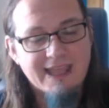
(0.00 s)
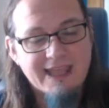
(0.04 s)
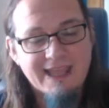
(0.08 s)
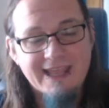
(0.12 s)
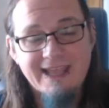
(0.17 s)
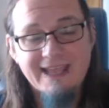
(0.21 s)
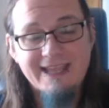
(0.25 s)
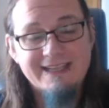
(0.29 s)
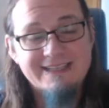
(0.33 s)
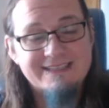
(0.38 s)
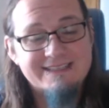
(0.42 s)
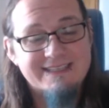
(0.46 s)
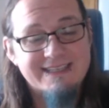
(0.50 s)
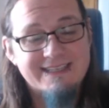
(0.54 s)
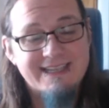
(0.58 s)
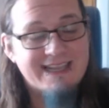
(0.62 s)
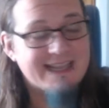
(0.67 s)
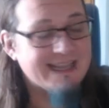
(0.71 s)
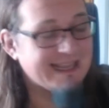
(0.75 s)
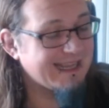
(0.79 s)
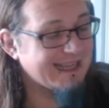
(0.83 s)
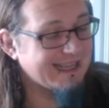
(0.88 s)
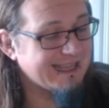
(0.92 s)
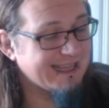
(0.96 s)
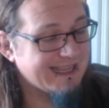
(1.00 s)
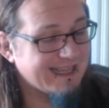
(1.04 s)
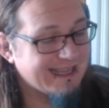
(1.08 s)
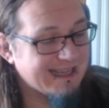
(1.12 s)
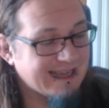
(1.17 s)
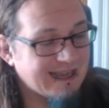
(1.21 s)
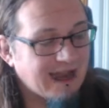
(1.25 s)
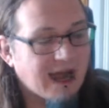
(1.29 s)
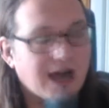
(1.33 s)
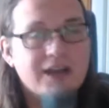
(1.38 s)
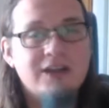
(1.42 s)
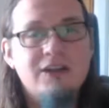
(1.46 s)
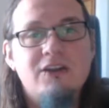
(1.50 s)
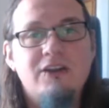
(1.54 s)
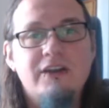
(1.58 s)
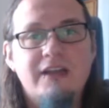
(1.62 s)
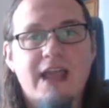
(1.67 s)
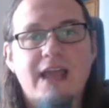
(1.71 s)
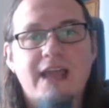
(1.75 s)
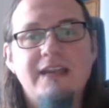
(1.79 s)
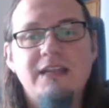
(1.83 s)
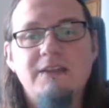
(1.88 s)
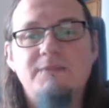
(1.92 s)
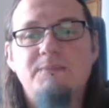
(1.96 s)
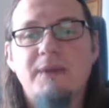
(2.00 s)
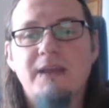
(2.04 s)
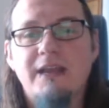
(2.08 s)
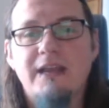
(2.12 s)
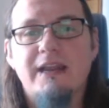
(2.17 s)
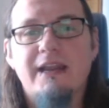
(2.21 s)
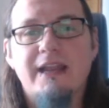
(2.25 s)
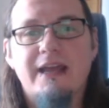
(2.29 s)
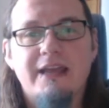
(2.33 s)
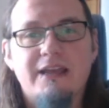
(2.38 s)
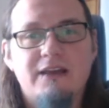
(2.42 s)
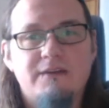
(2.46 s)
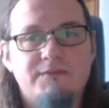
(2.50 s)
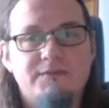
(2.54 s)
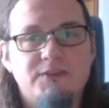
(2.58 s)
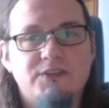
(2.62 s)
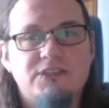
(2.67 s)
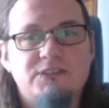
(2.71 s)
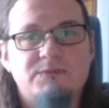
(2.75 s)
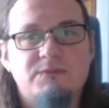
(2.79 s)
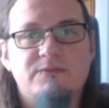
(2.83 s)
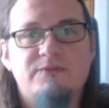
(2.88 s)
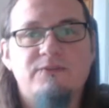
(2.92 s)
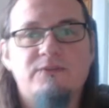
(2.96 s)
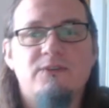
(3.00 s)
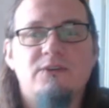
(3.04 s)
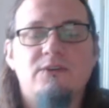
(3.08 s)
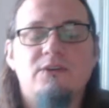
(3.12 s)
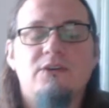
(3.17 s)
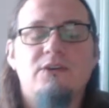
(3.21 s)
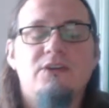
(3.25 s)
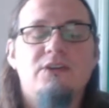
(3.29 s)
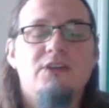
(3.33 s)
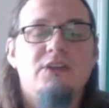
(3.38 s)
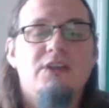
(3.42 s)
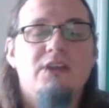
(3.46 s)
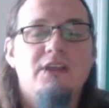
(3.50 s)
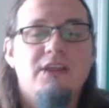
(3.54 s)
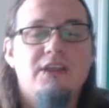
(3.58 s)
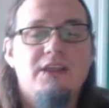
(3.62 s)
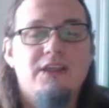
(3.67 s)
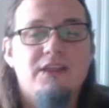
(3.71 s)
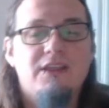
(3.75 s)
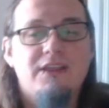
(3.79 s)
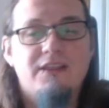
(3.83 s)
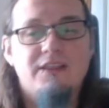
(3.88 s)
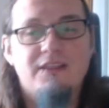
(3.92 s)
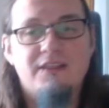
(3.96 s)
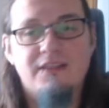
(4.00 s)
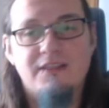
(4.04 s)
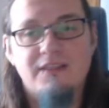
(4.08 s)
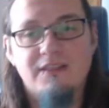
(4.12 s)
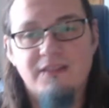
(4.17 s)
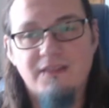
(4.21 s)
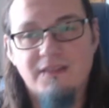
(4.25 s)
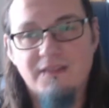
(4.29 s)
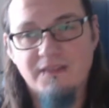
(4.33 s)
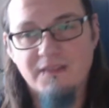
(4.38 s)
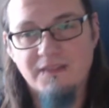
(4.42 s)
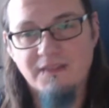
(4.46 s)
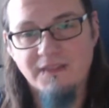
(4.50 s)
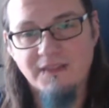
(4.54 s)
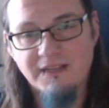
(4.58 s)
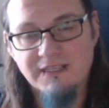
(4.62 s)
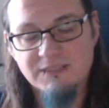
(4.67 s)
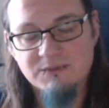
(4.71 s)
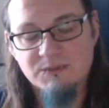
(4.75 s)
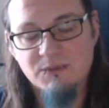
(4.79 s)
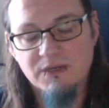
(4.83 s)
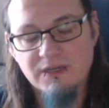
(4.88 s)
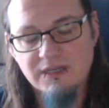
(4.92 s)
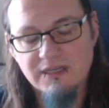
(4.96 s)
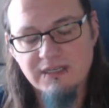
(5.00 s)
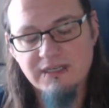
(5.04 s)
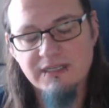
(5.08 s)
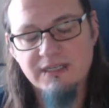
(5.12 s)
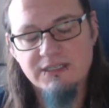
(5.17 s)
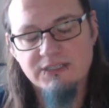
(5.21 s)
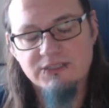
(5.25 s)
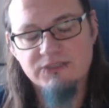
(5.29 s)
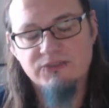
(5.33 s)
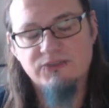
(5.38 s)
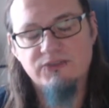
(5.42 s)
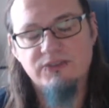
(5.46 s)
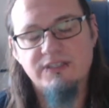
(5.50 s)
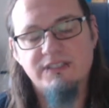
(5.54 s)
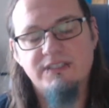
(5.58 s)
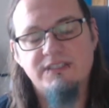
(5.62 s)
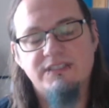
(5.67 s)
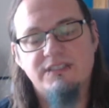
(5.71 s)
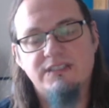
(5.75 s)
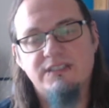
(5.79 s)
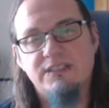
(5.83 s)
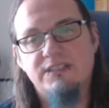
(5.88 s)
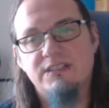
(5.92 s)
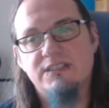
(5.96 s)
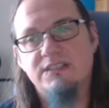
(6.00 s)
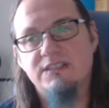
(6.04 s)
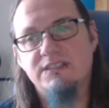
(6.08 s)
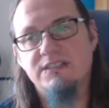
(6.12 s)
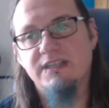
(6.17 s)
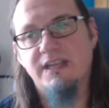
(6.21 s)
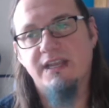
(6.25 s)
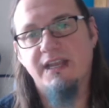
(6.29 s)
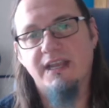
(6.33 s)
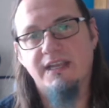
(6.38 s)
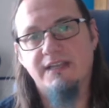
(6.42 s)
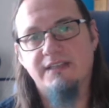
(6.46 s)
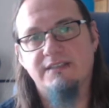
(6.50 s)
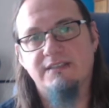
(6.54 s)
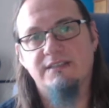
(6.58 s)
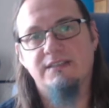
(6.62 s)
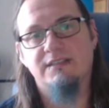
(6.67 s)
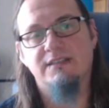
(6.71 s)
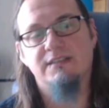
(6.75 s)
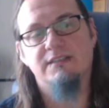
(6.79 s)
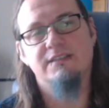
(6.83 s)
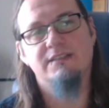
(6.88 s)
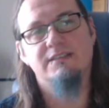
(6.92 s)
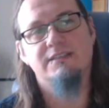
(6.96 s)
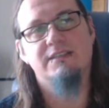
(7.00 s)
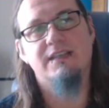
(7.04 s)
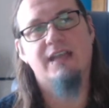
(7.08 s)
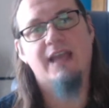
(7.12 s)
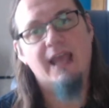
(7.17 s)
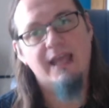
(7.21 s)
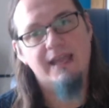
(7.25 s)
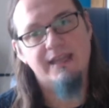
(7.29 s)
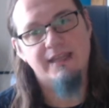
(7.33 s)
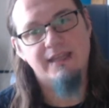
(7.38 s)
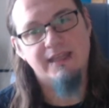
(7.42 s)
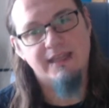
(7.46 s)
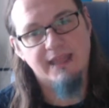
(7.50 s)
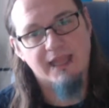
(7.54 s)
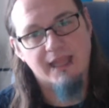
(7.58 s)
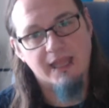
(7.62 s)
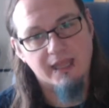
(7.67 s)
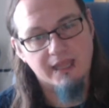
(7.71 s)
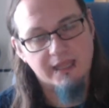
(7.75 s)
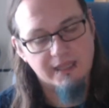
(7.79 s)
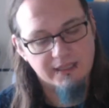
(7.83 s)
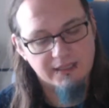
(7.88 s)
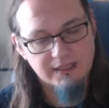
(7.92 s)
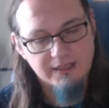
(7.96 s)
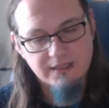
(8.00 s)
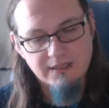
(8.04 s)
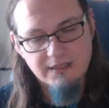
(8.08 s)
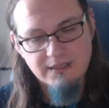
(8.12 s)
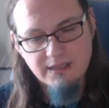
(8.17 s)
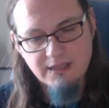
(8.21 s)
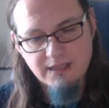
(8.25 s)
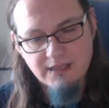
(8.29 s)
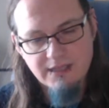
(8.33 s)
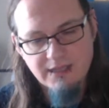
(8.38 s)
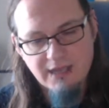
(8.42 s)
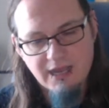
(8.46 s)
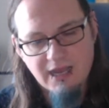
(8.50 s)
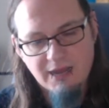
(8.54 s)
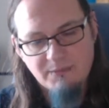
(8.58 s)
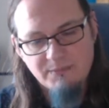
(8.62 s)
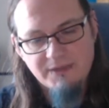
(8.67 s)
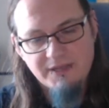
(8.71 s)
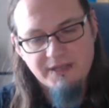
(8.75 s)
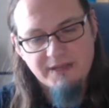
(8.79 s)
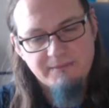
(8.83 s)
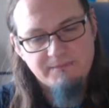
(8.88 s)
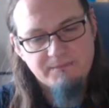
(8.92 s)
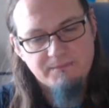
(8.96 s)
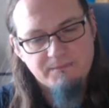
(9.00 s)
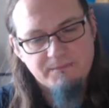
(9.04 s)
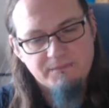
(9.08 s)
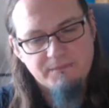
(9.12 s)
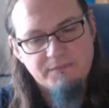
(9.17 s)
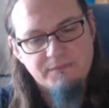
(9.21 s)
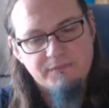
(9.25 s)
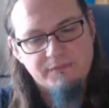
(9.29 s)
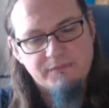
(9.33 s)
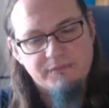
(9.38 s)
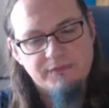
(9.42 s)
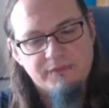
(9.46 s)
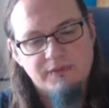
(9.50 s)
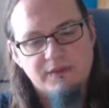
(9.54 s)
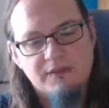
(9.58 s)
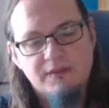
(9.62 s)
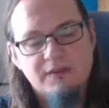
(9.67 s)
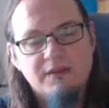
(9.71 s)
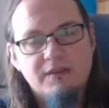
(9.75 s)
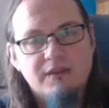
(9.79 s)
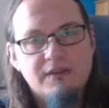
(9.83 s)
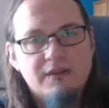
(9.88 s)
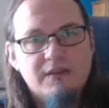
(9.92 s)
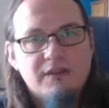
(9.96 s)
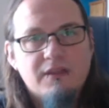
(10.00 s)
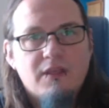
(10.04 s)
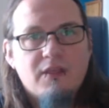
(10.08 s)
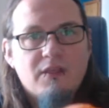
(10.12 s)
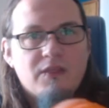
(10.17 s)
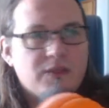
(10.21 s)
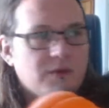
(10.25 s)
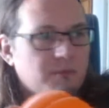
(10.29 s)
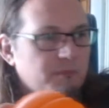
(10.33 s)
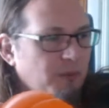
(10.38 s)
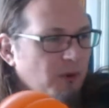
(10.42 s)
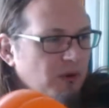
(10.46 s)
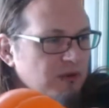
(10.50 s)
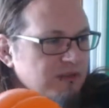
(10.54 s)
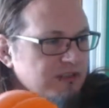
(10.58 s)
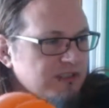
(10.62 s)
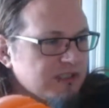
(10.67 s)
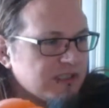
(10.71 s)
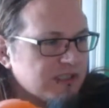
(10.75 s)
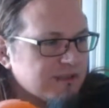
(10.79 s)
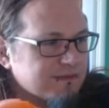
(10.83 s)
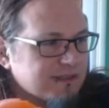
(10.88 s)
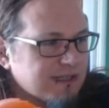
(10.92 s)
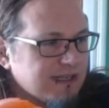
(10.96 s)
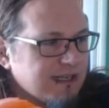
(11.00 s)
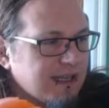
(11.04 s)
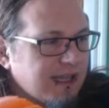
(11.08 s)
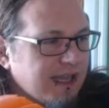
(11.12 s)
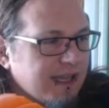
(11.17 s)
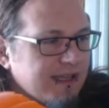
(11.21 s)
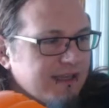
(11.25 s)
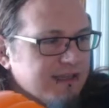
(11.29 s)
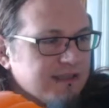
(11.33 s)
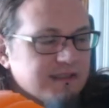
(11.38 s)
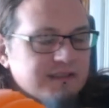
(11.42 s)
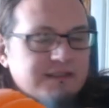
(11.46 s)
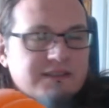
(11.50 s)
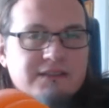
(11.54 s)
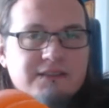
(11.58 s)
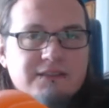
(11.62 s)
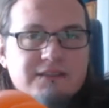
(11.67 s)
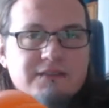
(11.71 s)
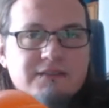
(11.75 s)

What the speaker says: is it, unlike any PLA I've used before, this one literally sticks to anything. I mean, the bonding of the layers,